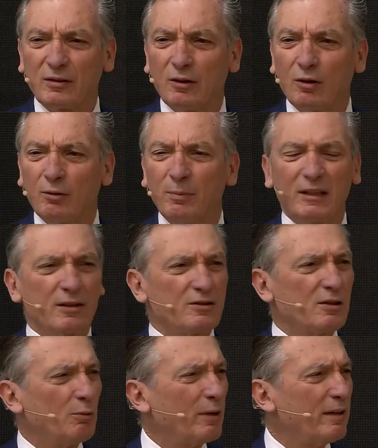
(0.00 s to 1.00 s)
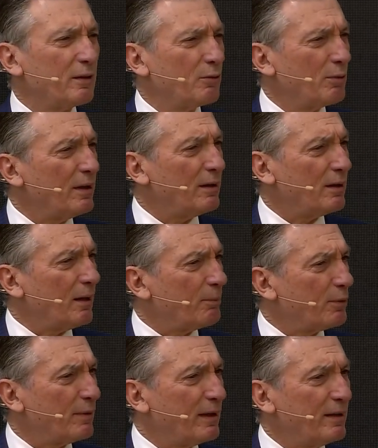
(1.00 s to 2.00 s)
ago because the way the grid
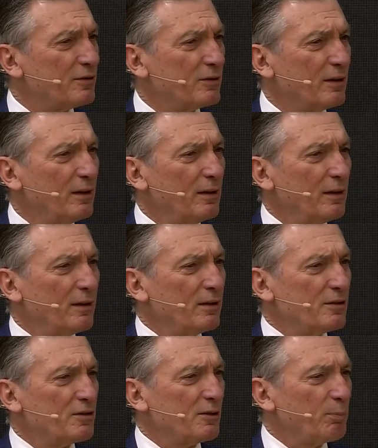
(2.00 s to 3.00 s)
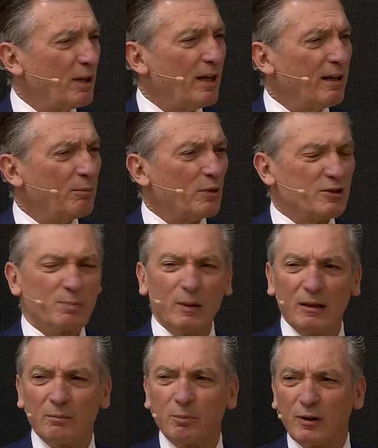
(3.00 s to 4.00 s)
operates, supply must
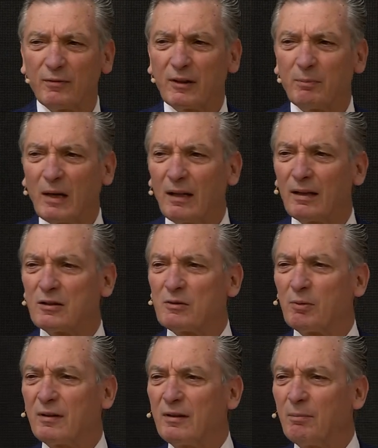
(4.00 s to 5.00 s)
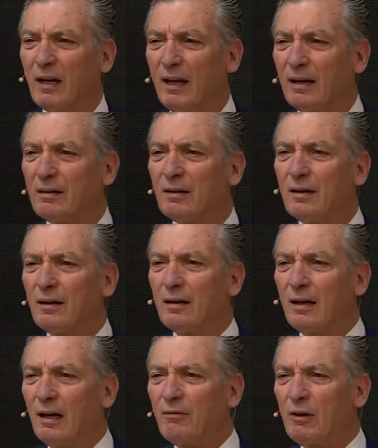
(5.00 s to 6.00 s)
be in perfect balance with demand
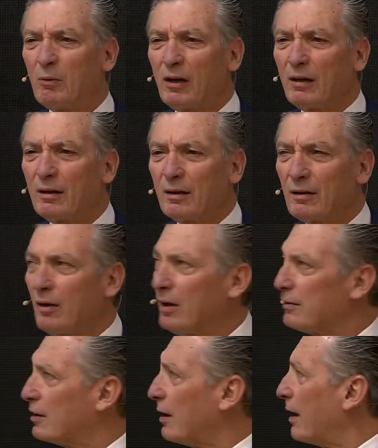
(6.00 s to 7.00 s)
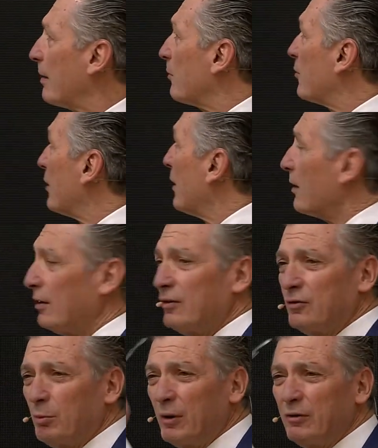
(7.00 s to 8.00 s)
everywhere at all times.
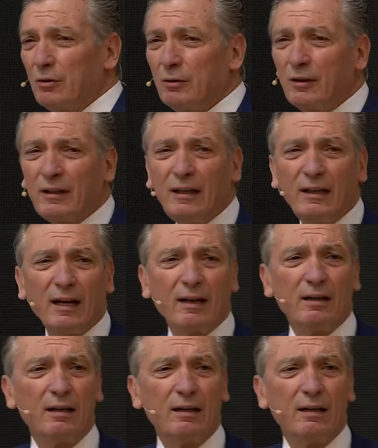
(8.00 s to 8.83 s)
So what you're looking at